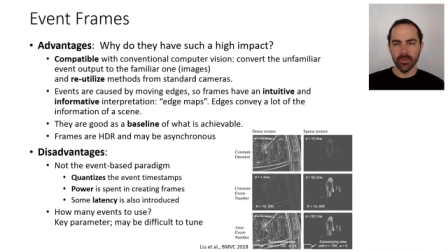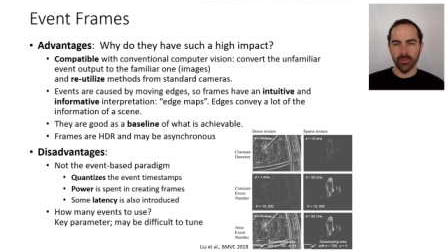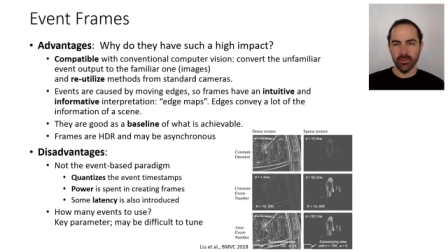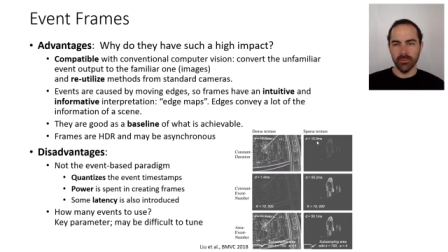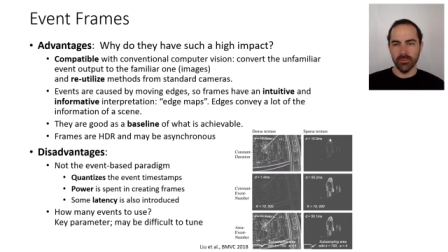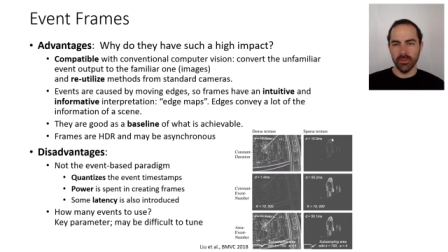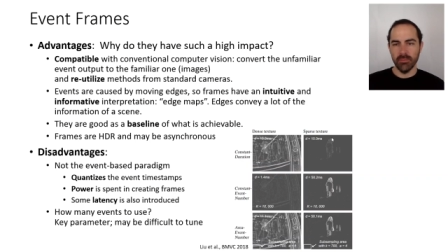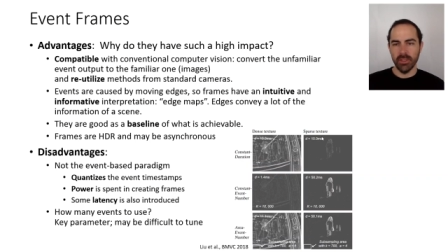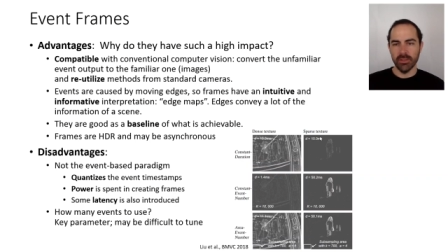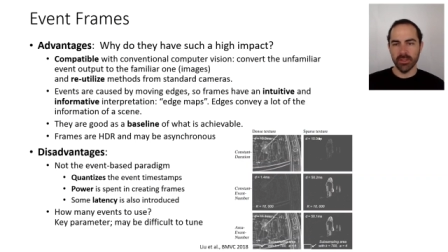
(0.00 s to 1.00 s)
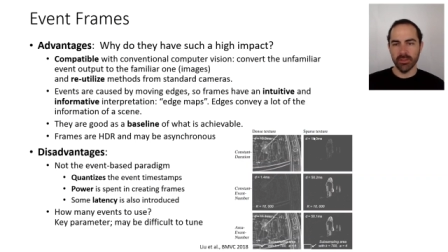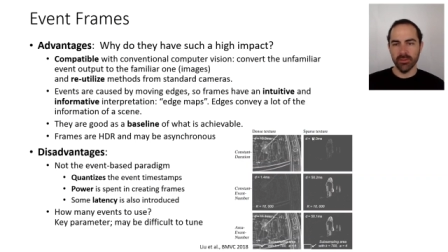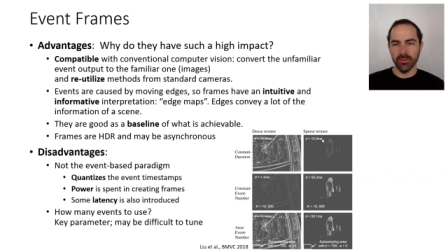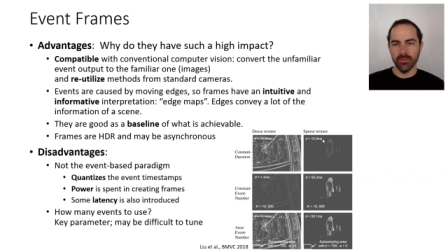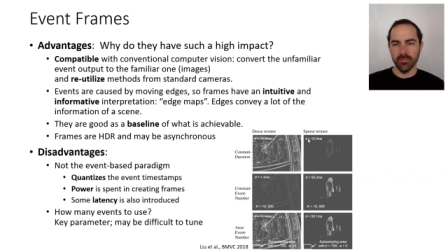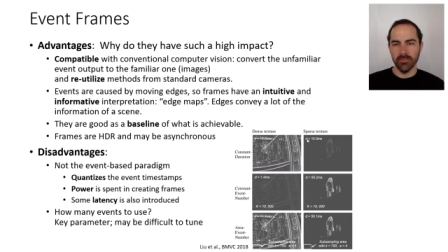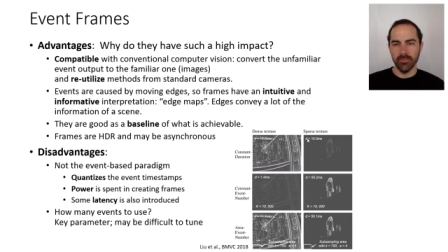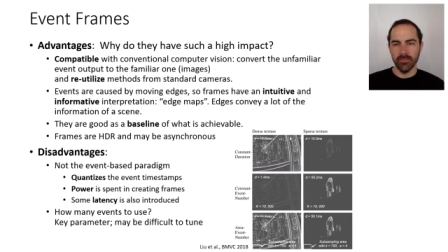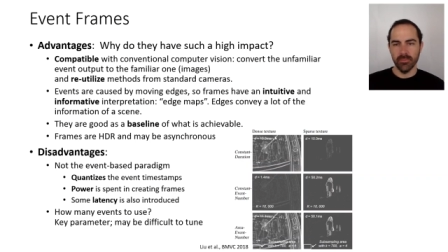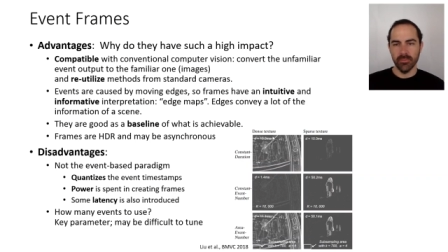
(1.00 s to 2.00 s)
of 10 milliseconds
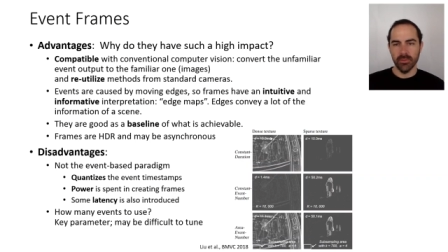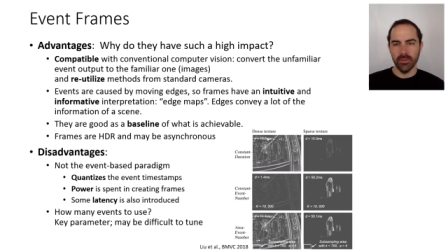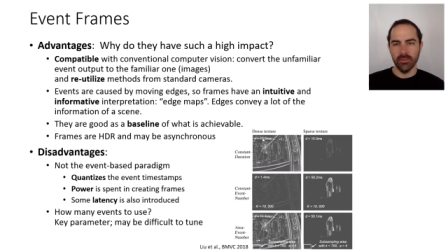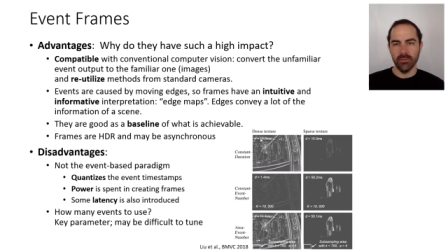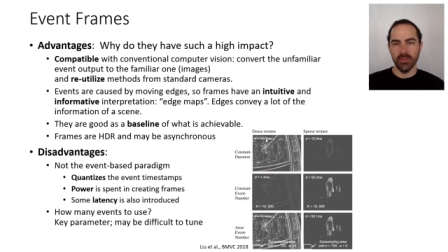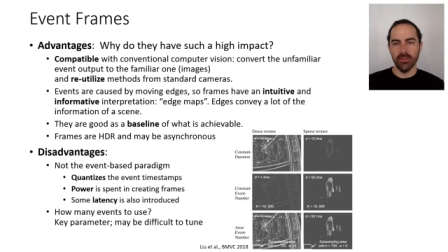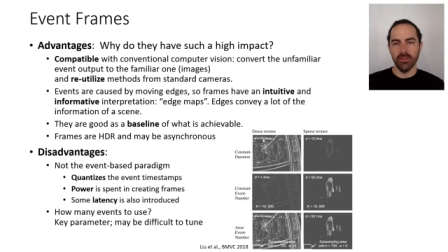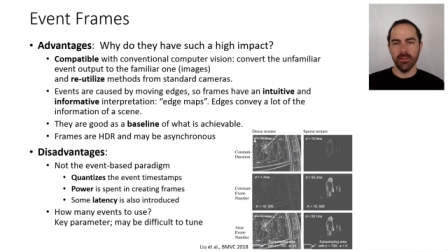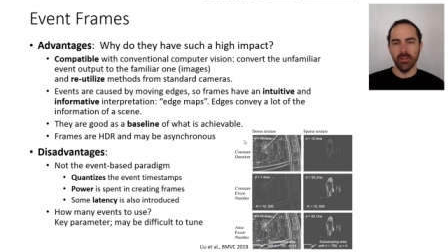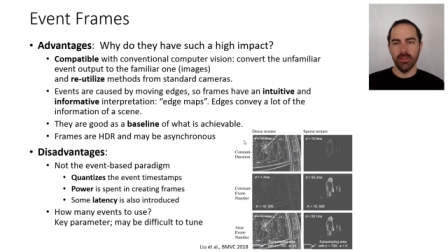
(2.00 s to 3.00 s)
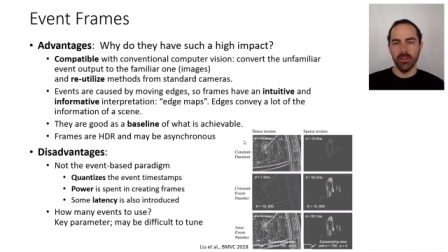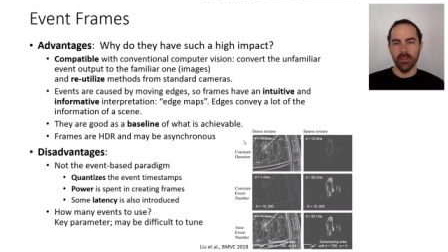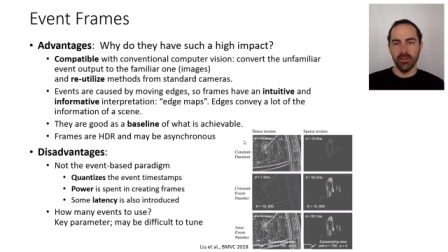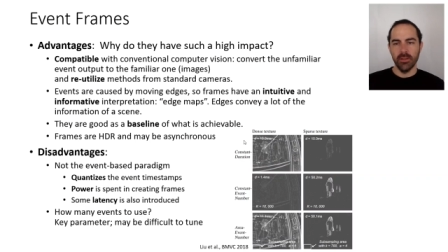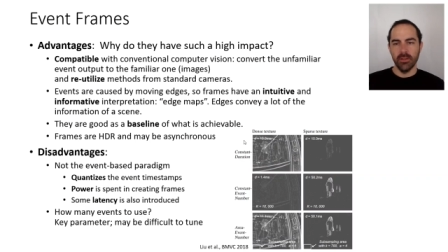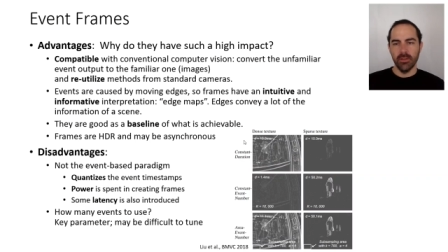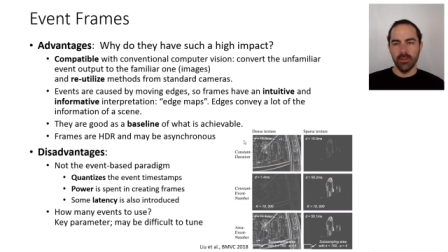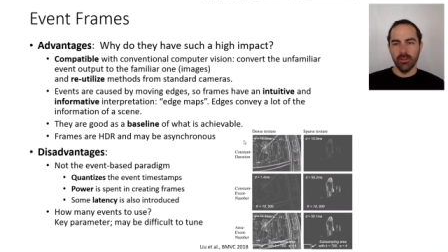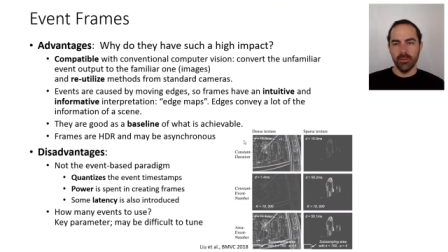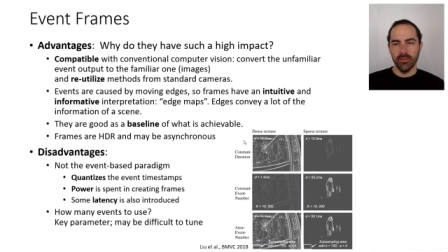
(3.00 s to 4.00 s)
that right
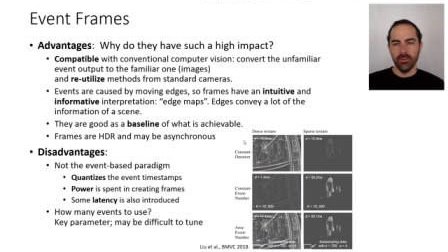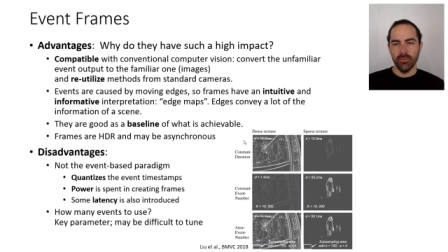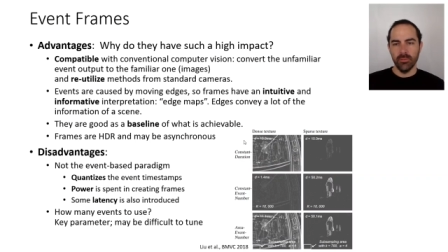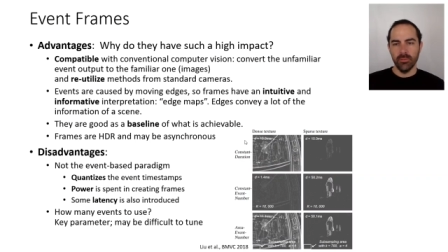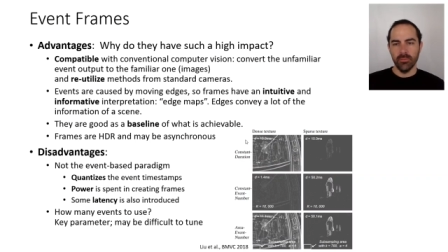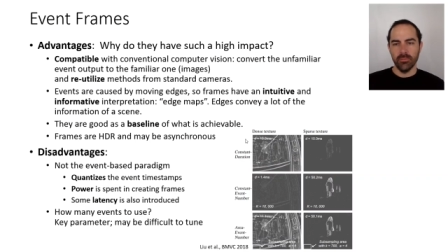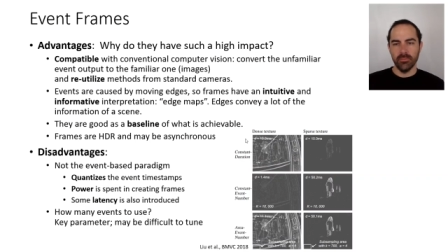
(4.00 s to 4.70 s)
so